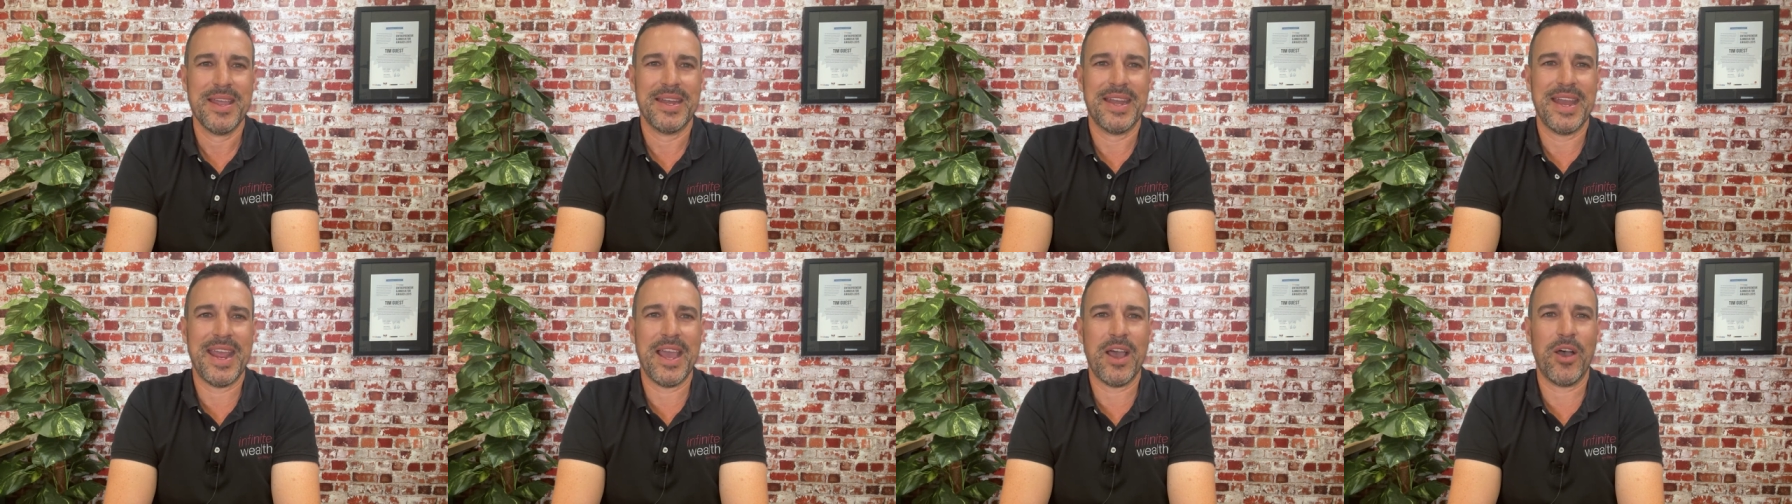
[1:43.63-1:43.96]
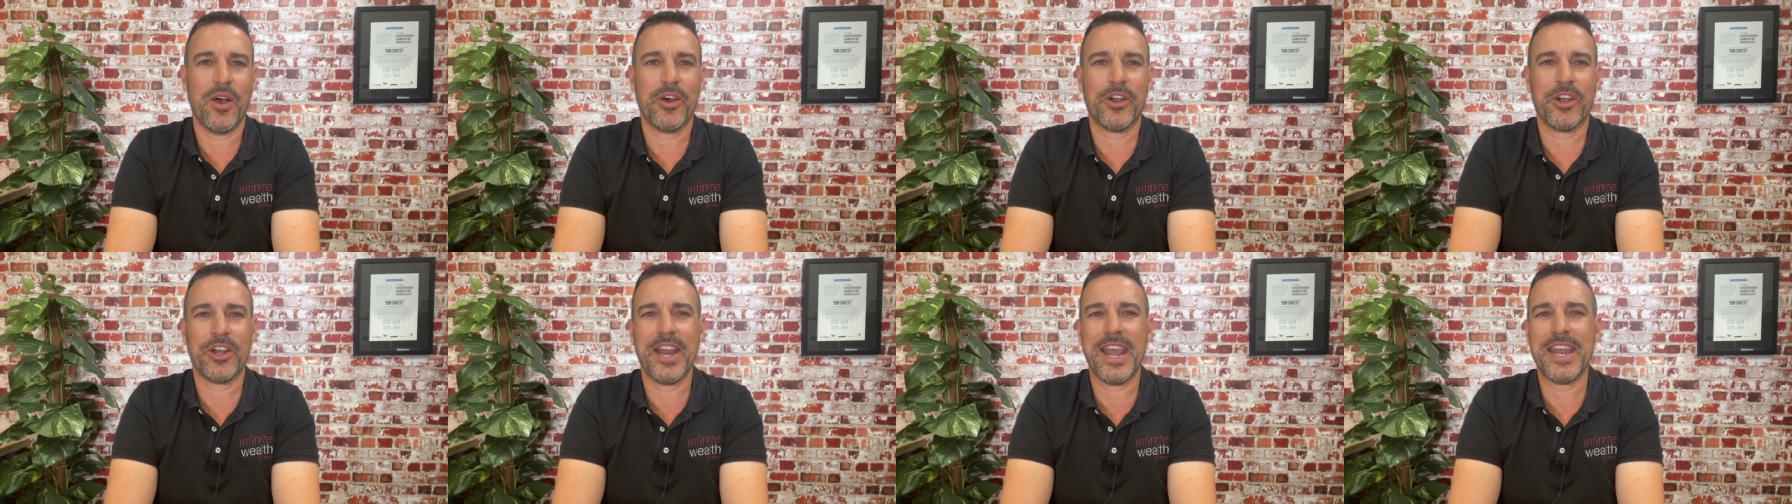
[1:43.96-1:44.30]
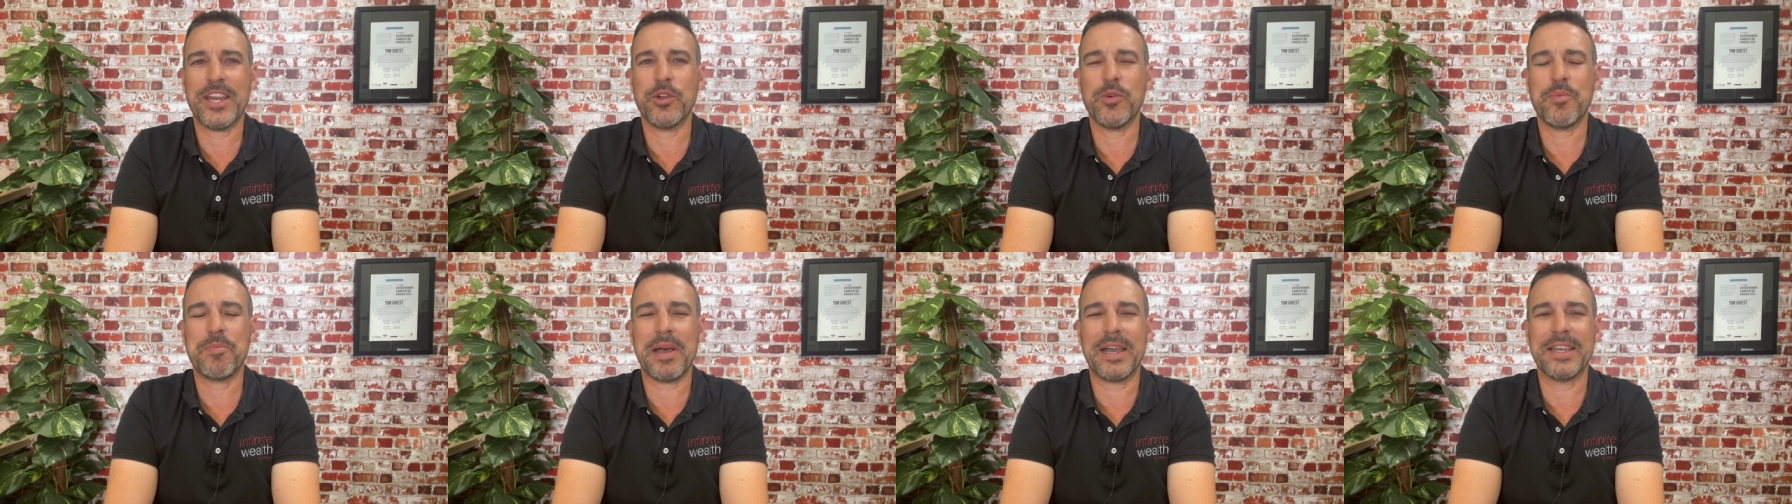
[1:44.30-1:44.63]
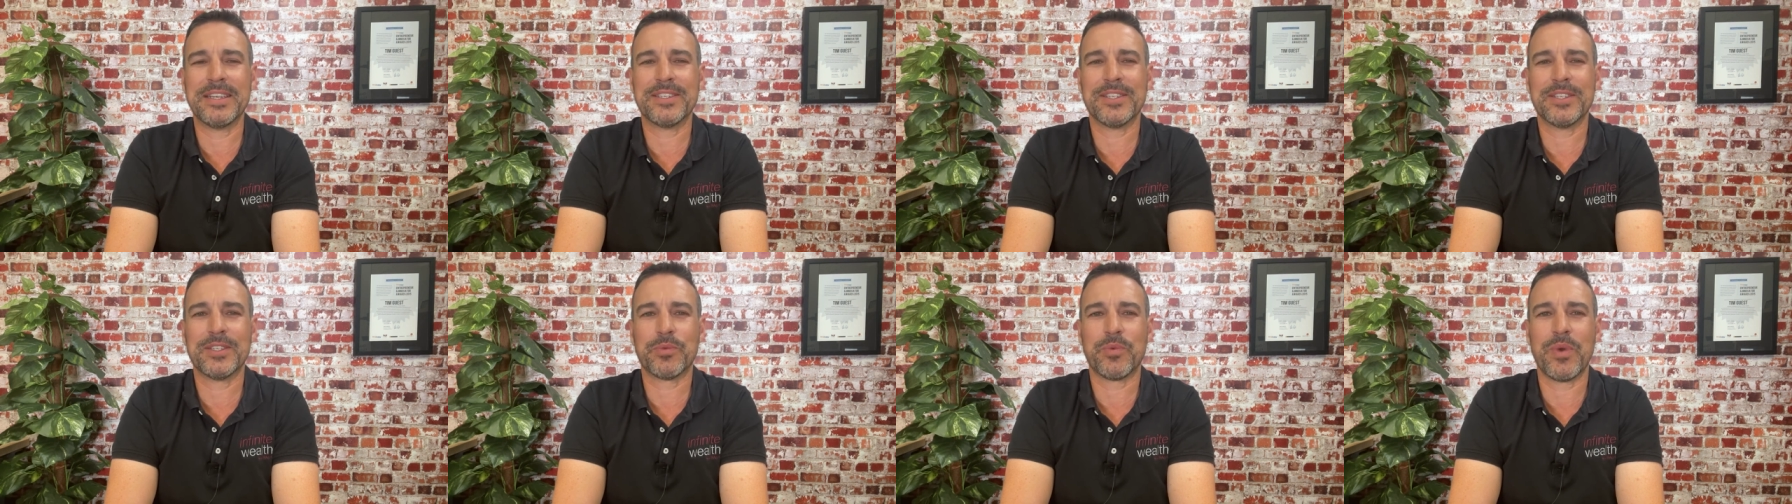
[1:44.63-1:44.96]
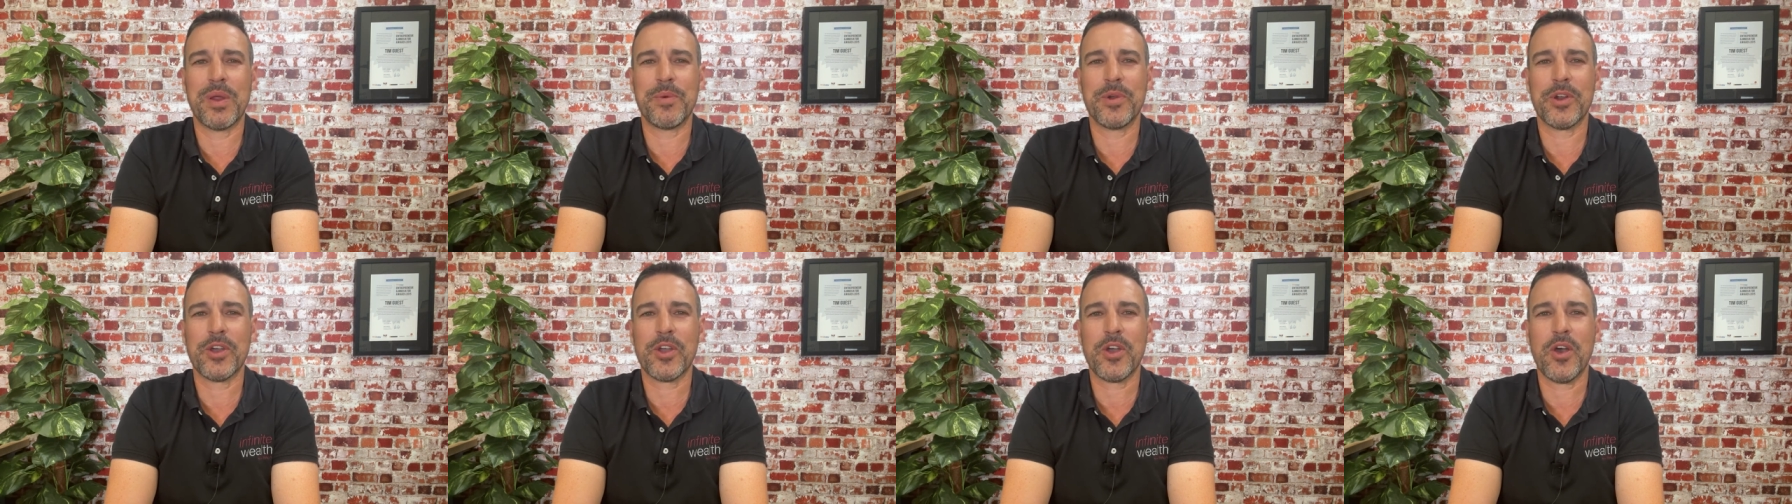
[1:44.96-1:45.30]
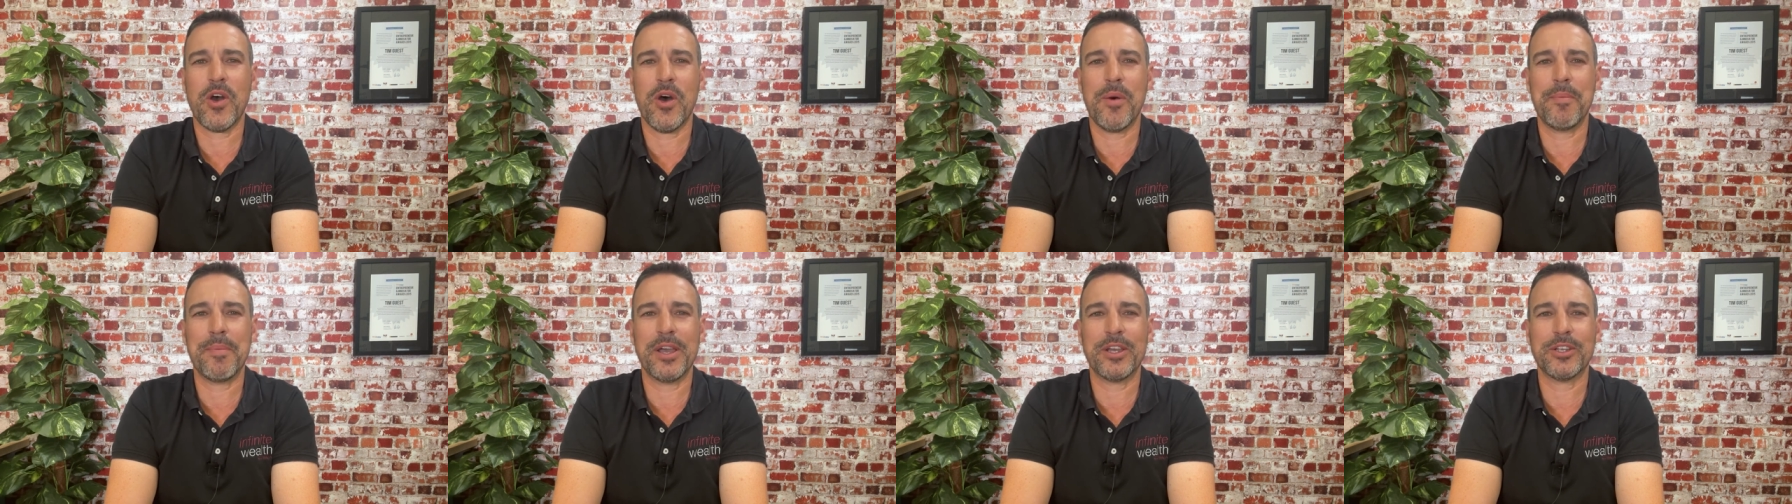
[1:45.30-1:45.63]
Now, on an annual basis,
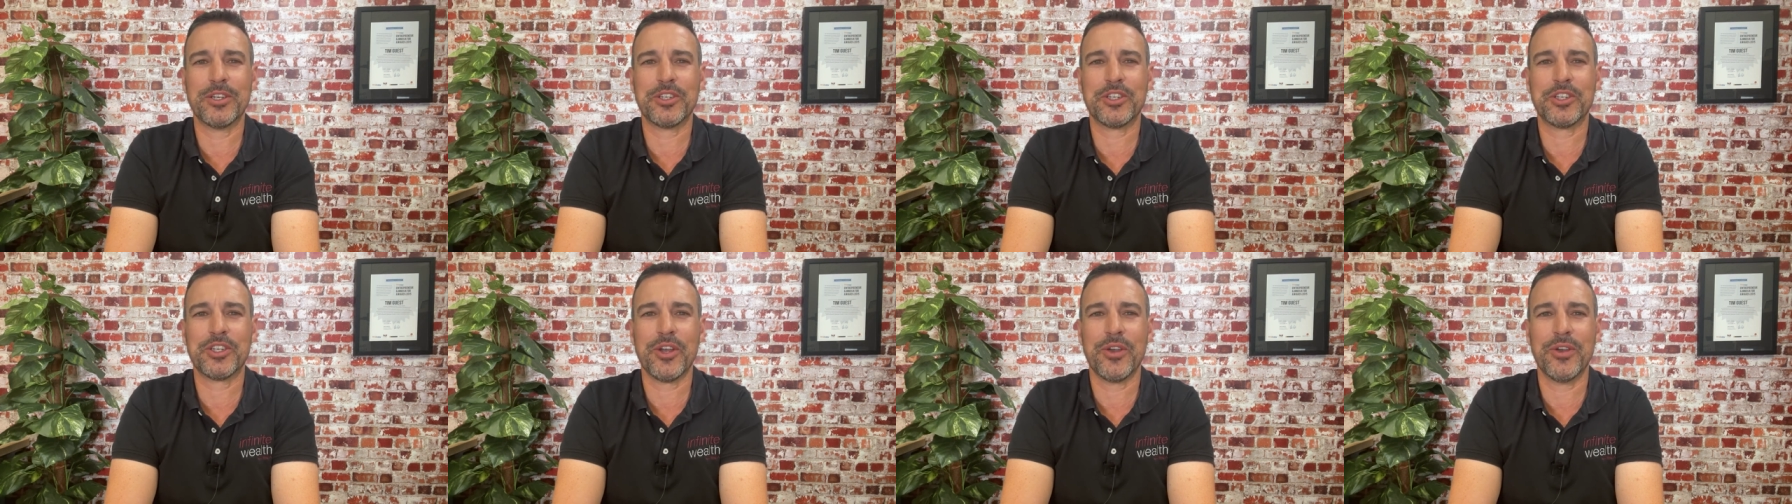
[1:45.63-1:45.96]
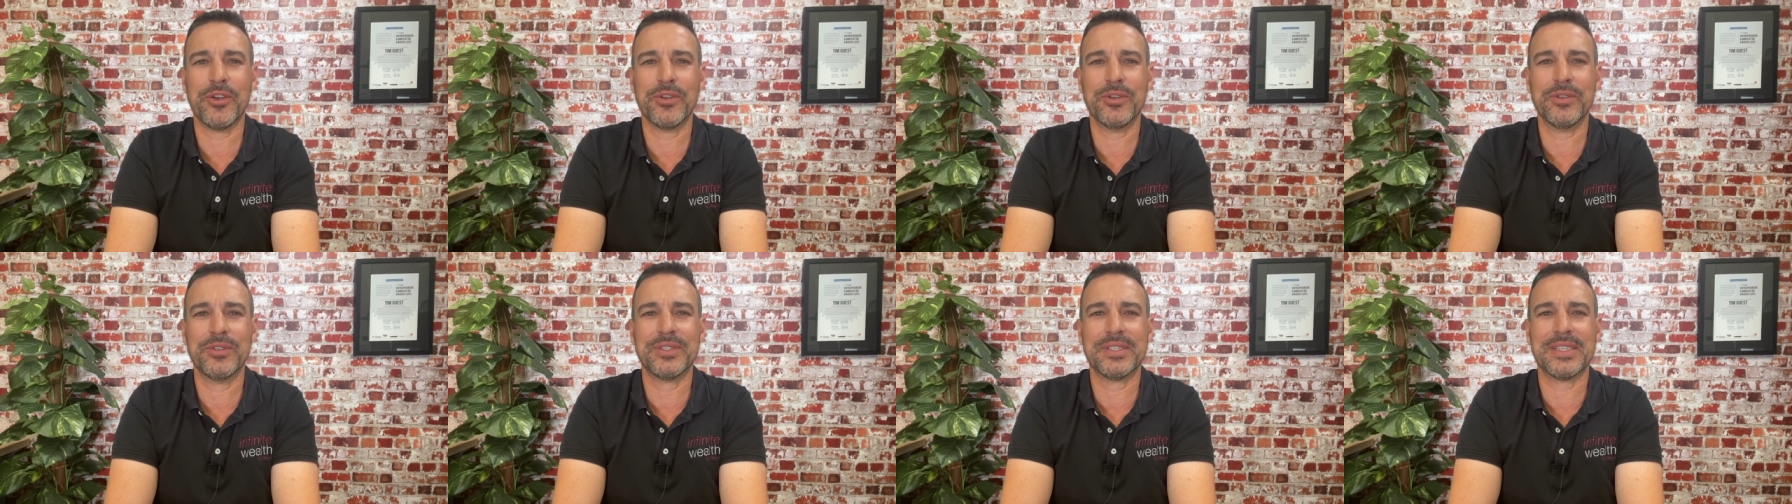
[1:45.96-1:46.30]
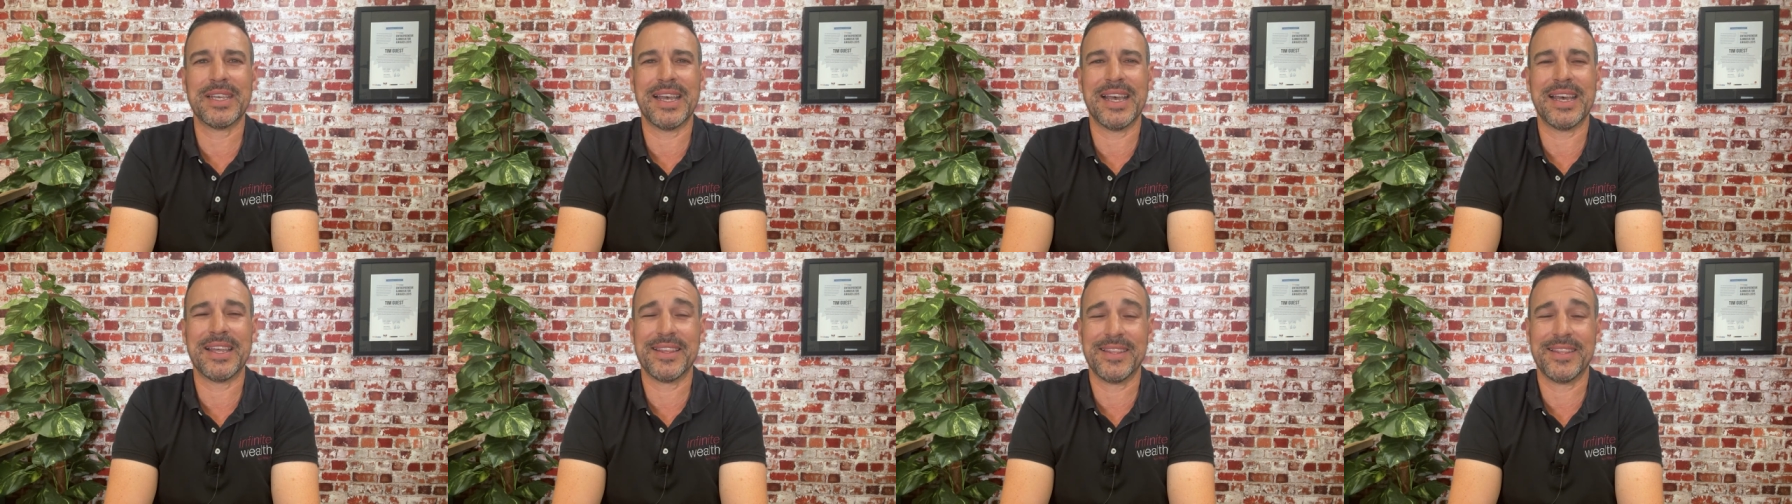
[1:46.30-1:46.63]
reiwa.com shows